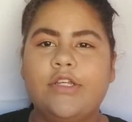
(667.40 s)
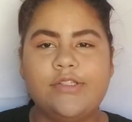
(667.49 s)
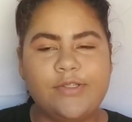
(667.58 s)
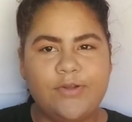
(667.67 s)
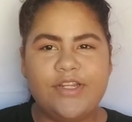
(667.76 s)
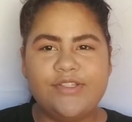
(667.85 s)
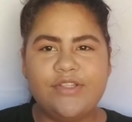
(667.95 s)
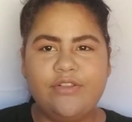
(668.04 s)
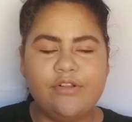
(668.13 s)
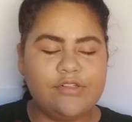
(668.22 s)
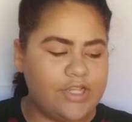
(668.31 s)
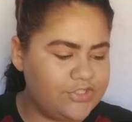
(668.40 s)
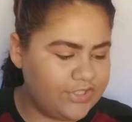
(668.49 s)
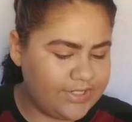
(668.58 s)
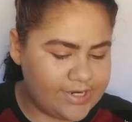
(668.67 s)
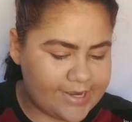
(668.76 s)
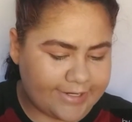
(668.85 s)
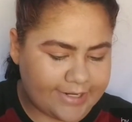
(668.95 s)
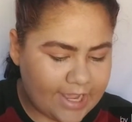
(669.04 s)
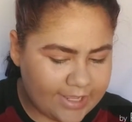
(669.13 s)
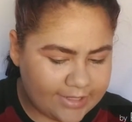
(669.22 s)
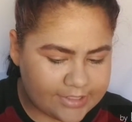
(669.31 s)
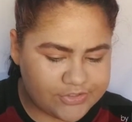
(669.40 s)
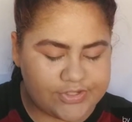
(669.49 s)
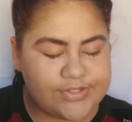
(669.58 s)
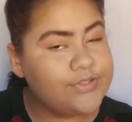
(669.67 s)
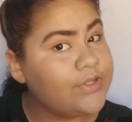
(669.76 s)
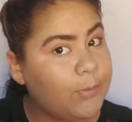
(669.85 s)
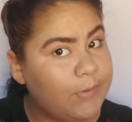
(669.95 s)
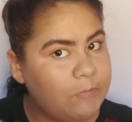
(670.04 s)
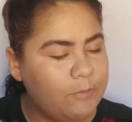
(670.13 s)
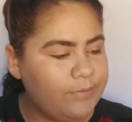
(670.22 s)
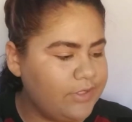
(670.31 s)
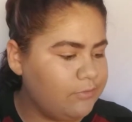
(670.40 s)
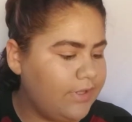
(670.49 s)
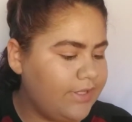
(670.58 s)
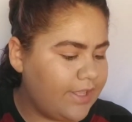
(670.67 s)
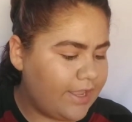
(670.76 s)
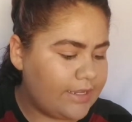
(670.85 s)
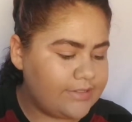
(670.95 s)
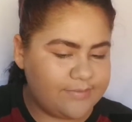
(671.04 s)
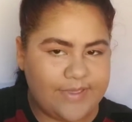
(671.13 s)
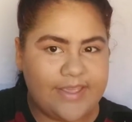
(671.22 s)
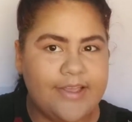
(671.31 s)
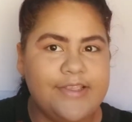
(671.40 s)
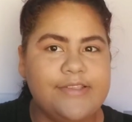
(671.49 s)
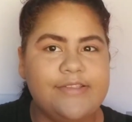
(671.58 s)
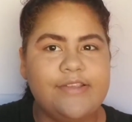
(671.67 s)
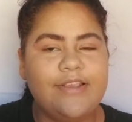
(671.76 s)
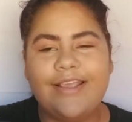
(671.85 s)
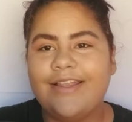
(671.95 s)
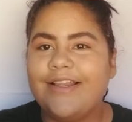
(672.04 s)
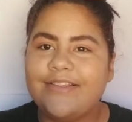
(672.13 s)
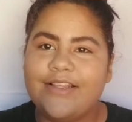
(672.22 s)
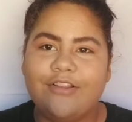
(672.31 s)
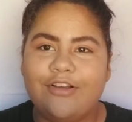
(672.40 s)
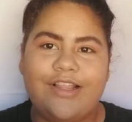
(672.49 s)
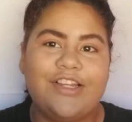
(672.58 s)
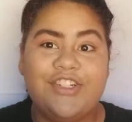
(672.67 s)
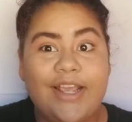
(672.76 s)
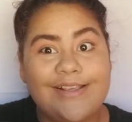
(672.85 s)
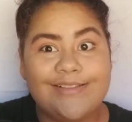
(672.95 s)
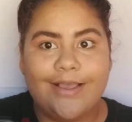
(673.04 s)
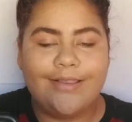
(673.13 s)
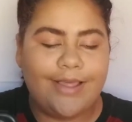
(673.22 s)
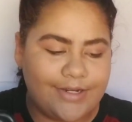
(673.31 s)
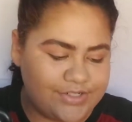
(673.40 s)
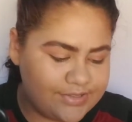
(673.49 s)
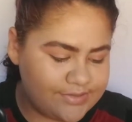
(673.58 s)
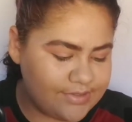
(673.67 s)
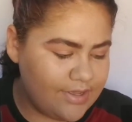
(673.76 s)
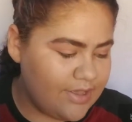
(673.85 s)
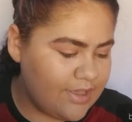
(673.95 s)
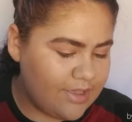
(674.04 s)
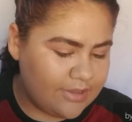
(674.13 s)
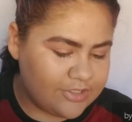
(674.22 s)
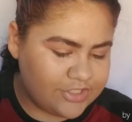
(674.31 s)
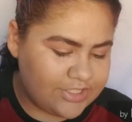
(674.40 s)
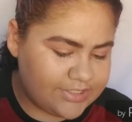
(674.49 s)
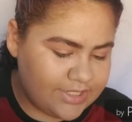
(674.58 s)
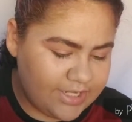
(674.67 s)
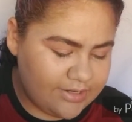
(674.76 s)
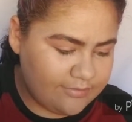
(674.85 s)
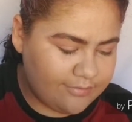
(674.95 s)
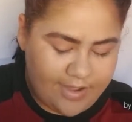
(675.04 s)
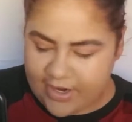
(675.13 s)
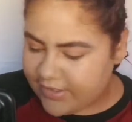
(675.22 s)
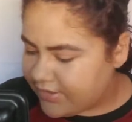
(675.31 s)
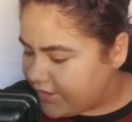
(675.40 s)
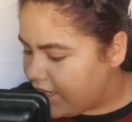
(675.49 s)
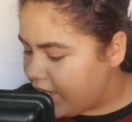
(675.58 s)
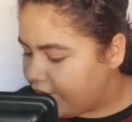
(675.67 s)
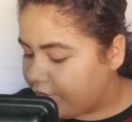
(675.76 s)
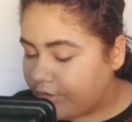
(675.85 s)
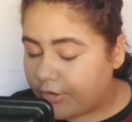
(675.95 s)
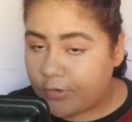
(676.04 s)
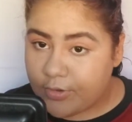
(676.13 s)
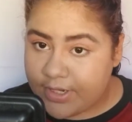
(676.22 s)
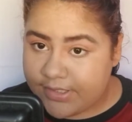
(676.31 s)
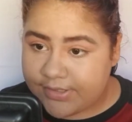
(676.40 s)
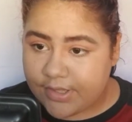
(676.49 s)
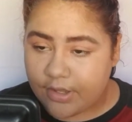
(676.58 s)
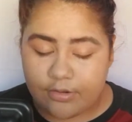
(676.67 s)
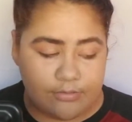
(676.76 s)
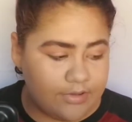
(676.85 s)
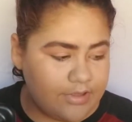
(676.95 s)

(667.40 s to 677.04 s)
So it doesn't look like she did any eyelashes, so we won't be doing that because it doesn't look like she has eyelashes. She did in fact cut her crease though,